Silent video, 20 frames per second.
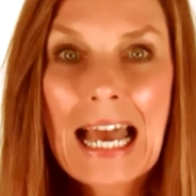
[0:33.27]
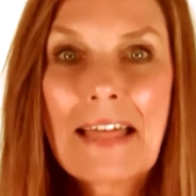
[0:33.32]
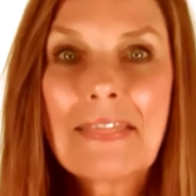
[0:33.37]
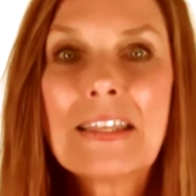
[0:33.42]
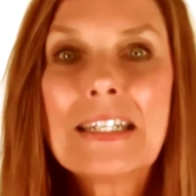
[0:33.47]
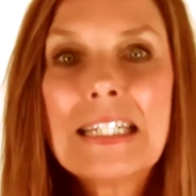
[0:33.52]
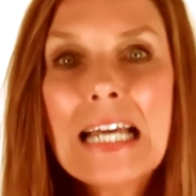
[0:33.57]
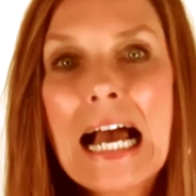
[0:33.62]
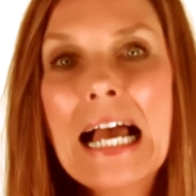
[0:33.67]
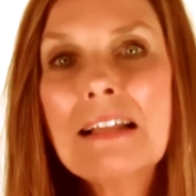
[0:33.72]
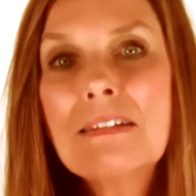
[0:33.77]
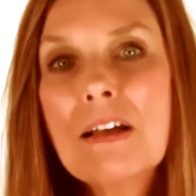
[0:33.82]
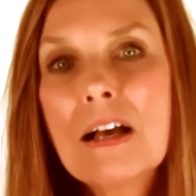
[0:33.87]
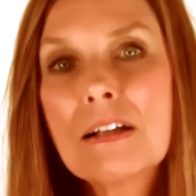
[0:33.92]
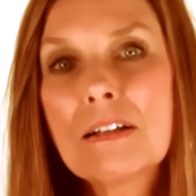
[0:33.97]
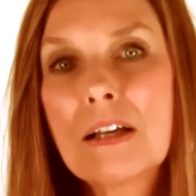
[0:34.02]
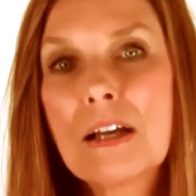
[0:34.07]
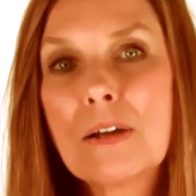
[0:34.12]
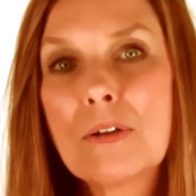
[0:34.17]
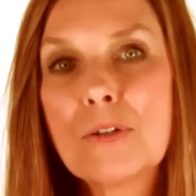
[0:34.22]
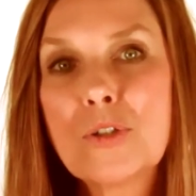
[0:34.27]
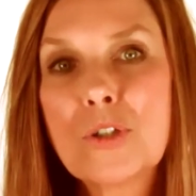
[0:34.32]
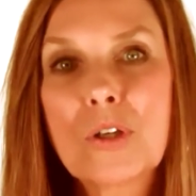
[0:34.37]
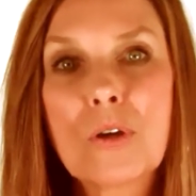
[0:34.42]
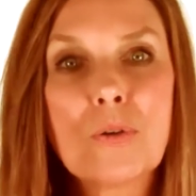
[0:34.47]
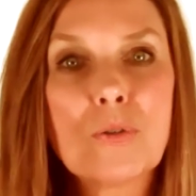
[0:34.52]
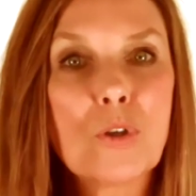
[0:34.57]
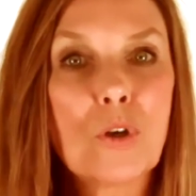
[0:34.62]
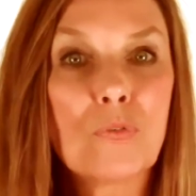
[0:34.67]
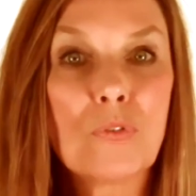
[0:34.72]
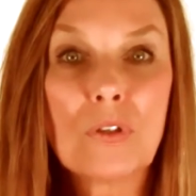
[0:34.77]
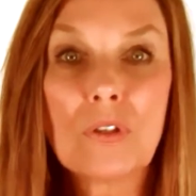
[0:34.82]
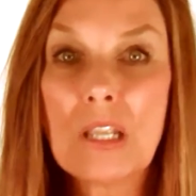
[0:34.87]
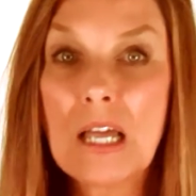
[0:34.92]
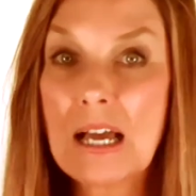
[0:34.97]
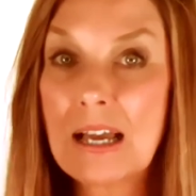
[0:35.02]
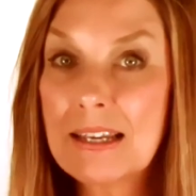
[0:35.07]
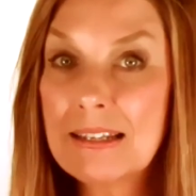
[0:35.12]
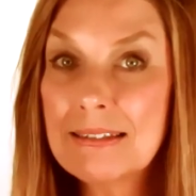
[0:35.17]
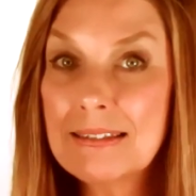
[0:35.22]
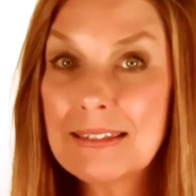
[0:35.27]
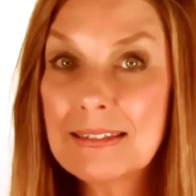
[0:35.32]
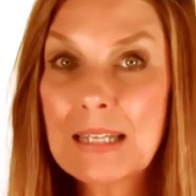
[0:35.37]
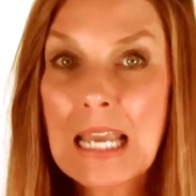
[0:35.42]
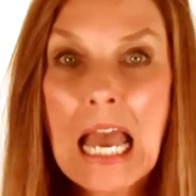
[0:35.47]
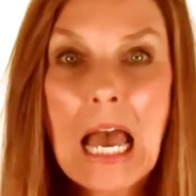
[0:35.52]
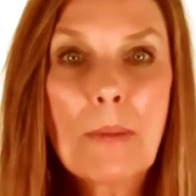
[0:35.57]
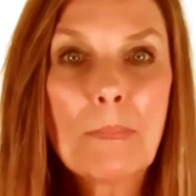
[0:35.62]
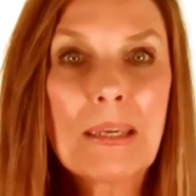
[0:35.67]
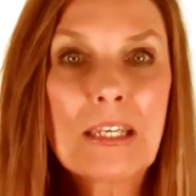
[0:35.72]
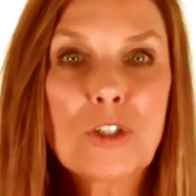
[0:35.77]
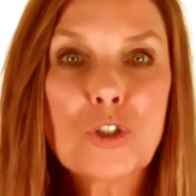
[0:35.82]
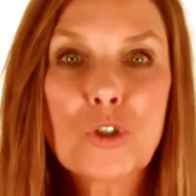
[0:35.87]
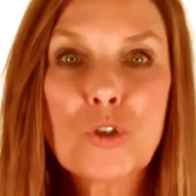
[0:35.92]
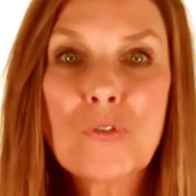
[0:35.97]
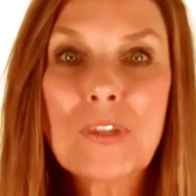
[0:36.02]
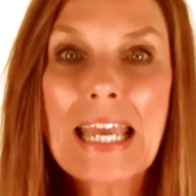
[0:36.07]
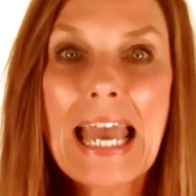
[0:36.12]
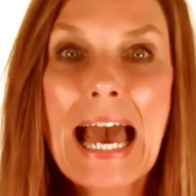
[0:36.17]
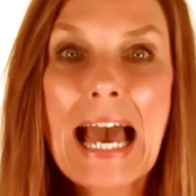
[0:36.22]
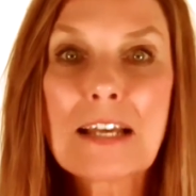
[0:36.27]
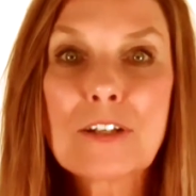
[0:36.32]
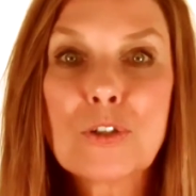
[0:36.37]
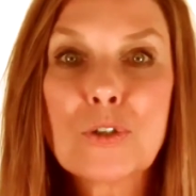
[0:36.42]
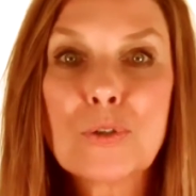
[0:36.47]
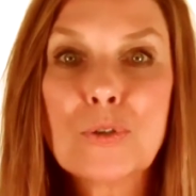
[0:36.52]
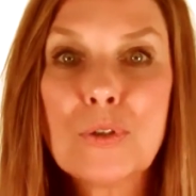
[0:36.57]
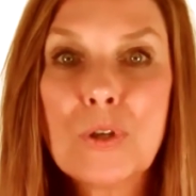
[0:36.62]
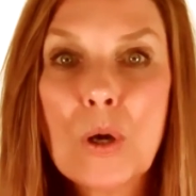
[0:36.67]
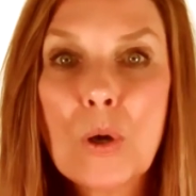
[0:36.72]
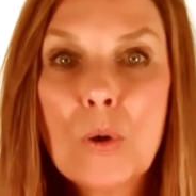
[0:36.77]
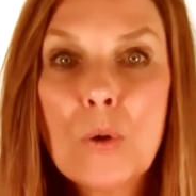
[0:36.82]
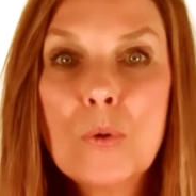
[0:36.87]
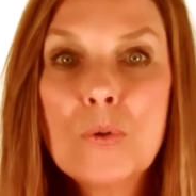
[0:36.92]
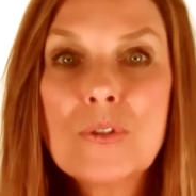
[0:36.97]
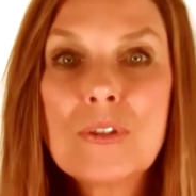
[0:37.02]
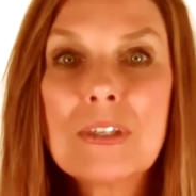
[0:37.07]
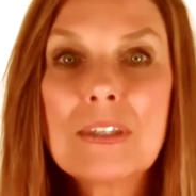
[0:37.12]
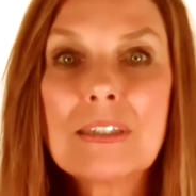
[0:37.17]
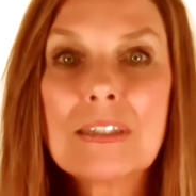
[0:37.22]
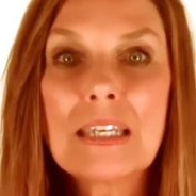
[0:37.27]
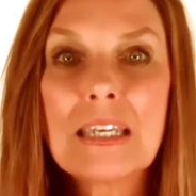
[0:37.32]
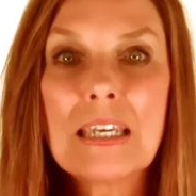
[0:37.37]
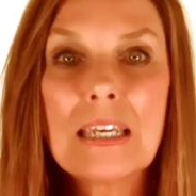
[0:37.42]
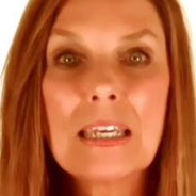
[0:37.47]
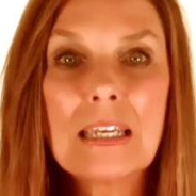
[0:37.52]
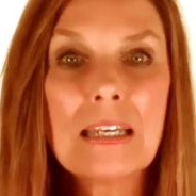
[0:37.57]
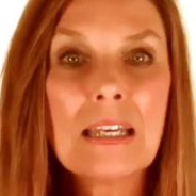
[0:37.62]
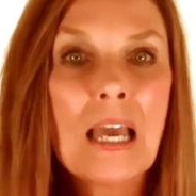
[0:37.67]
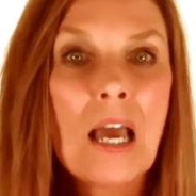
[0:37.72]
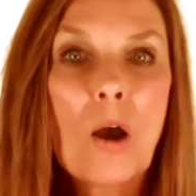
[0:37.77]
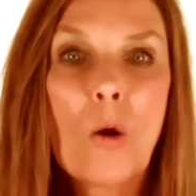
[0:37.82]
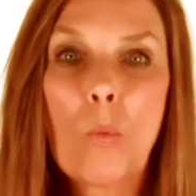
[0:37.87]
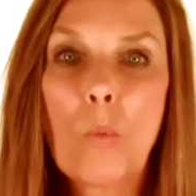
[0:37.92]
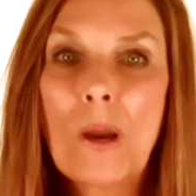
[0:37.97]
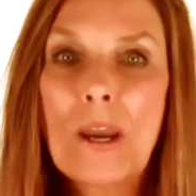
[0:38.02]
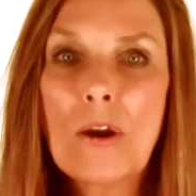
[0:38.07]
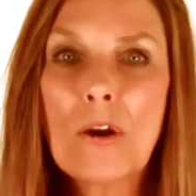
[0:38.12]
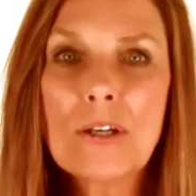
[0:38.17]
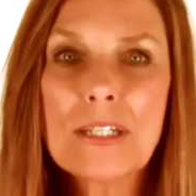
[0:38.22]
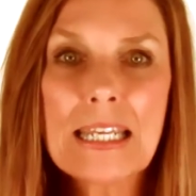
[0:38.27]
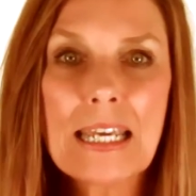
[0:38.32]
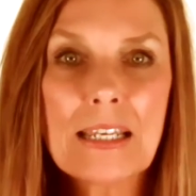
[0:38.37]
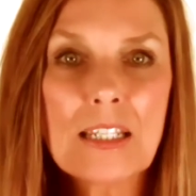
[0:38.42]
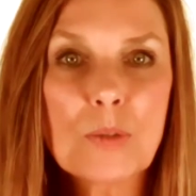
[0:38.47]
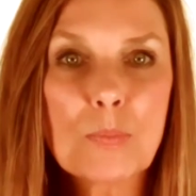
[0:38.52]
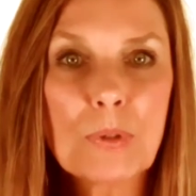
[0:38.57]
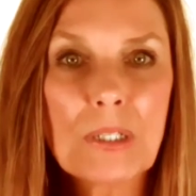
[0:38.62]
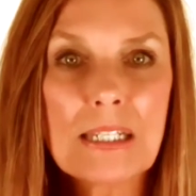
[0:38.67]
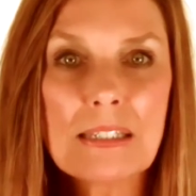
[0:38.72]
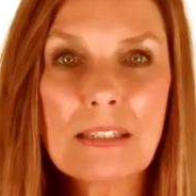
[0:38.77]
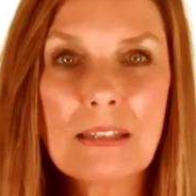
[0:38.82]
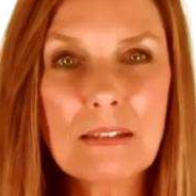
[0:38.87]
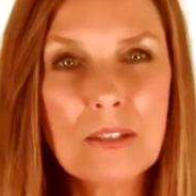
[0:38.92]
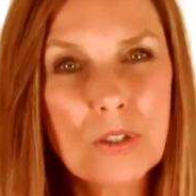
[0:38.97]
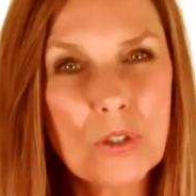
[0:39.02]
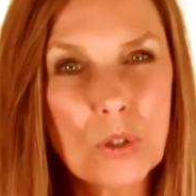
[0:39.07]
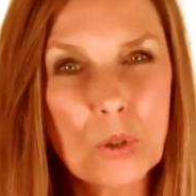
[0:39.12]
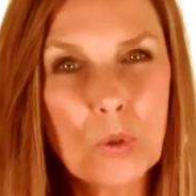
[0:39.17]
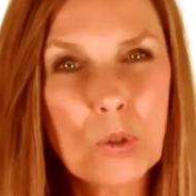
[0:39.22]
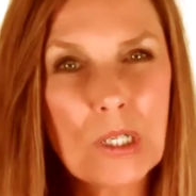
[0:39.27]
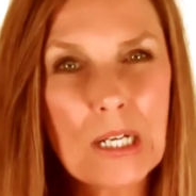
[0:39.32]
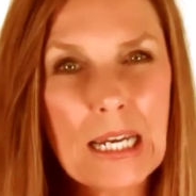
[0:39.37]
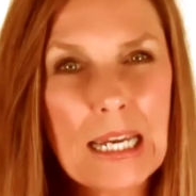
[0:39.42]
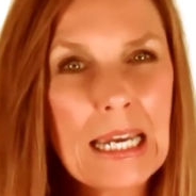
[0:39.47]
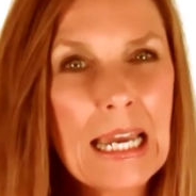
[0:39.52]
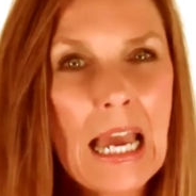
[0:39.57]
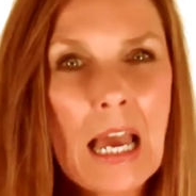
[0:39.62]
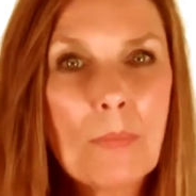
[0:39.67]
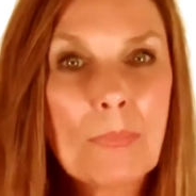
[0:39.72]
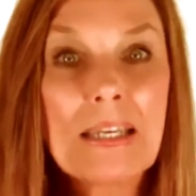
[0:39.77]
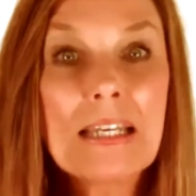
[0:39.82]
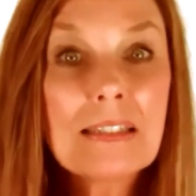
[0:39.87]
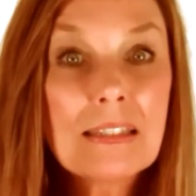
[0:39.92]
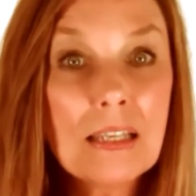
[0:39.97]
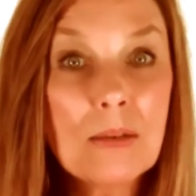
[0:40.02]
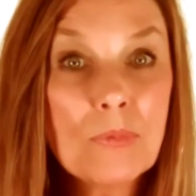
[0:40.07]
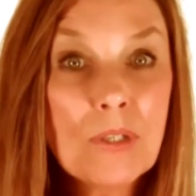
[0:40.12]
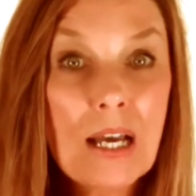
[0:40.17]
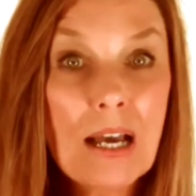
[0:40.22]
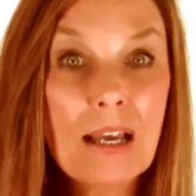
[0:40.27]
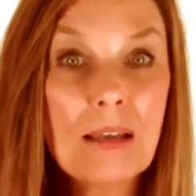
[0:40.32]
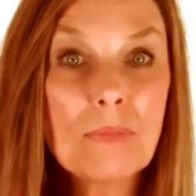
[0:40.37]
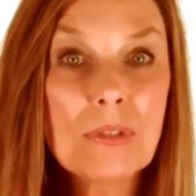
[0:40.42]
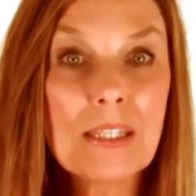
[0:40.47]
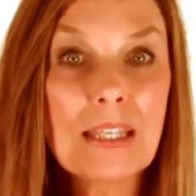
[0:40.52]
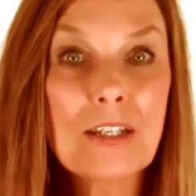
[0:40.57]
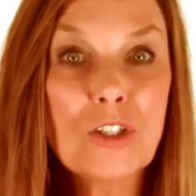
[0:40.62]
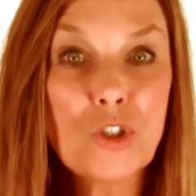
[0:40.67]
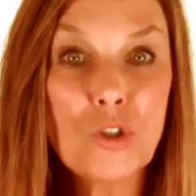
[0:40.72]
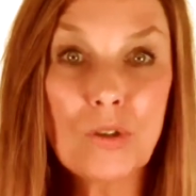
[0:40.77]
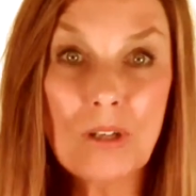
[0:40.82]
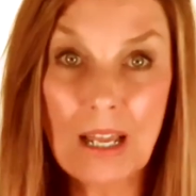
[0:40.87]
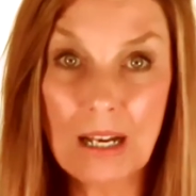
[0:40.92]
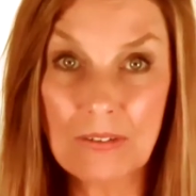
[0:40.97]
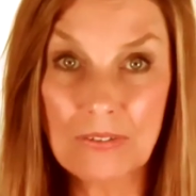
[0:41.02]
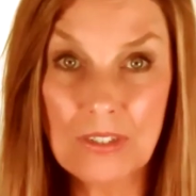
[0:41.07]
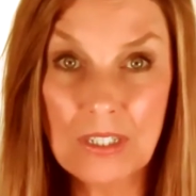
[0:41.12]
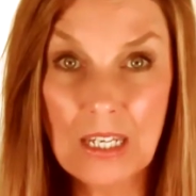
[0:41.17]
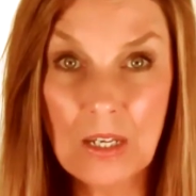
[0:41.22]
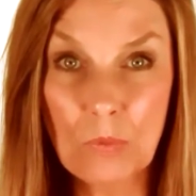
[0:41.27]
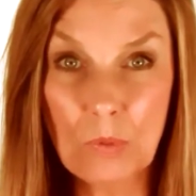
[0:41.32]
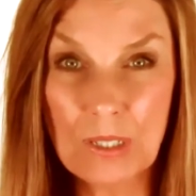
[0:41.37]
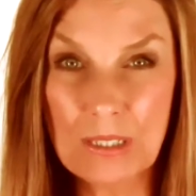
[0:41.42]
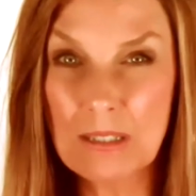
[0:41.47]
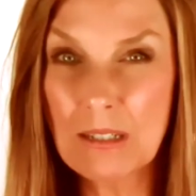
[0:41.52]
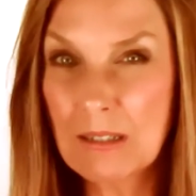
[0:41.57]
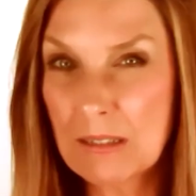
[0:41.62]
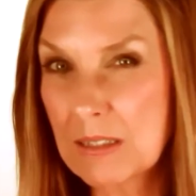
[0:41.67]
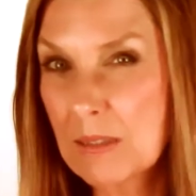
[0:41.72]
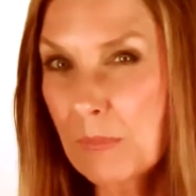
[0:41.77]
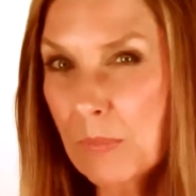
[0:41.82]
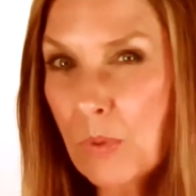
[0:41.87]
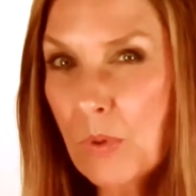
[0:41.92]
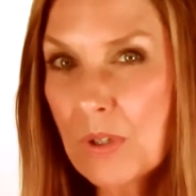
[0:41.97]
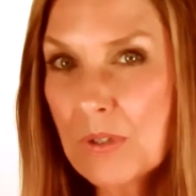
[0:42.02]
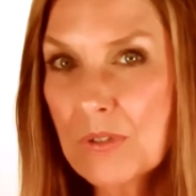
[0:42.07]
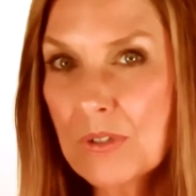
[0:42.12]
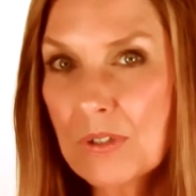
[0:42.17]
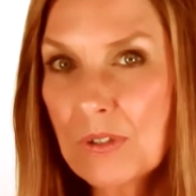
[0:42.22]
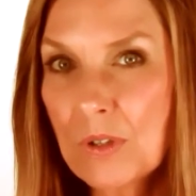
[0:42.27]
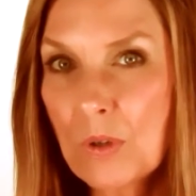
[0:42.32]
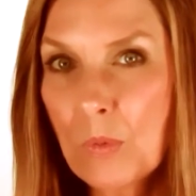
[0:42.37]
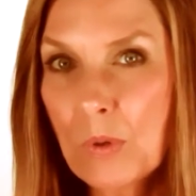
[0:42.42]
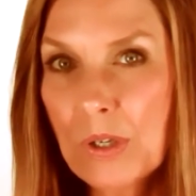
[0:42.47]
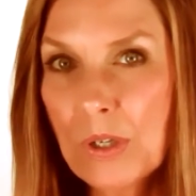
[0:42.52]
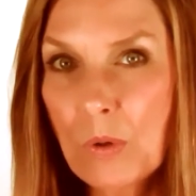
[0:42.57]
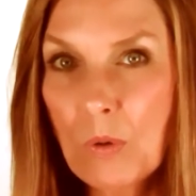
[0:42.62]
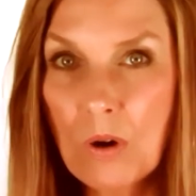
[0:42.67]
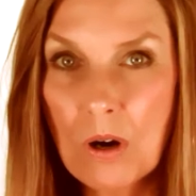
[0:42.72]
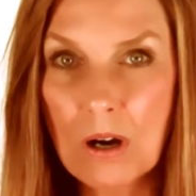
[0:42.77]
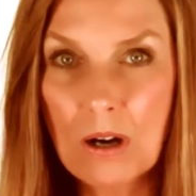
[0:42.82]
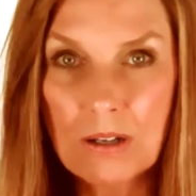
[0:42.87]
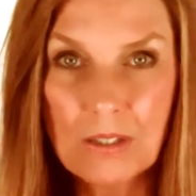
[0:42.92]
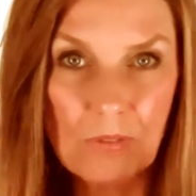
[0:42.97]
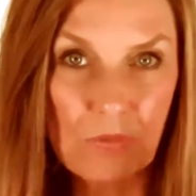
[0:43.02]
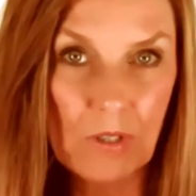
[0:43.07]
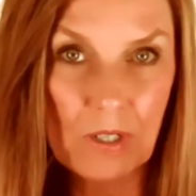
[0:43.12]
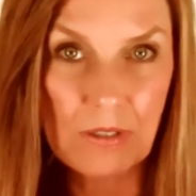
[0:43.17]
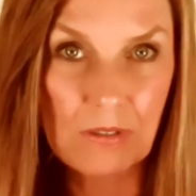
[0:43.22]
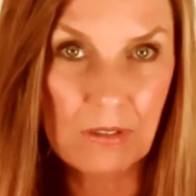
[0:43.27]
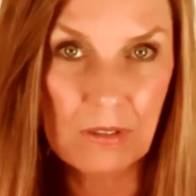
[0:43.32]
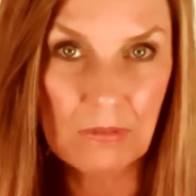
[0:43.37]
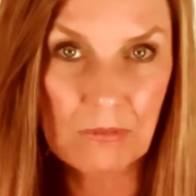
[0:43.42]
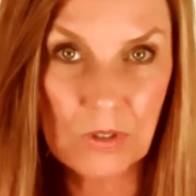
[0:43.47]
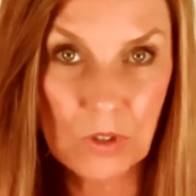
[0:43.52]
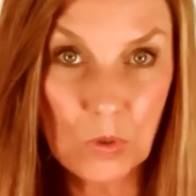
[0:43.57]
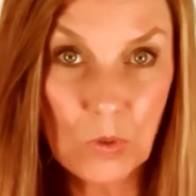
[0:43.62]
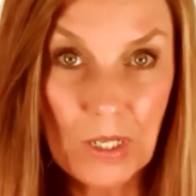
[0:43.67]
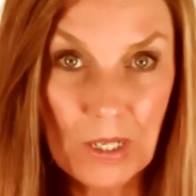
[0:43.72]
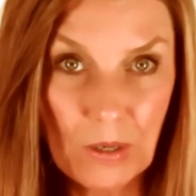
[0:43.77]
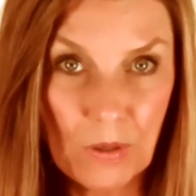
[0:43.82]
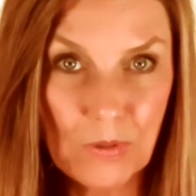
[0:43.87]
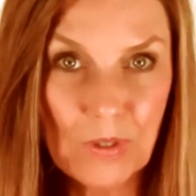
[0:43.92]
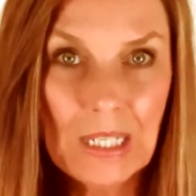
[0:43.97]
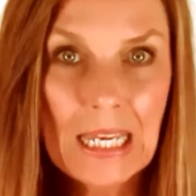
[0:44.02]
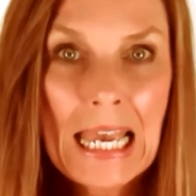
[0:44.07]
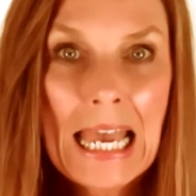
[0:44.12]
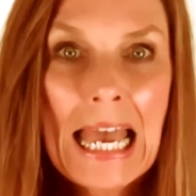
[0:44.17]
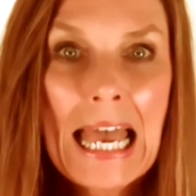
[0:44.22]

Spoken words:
The dialogue coach goes over lines, makes sure the actor knows the scene, where it takes place in the story, because sometimes they shoot out of sequence and it's important to know where you are as far as the story goes.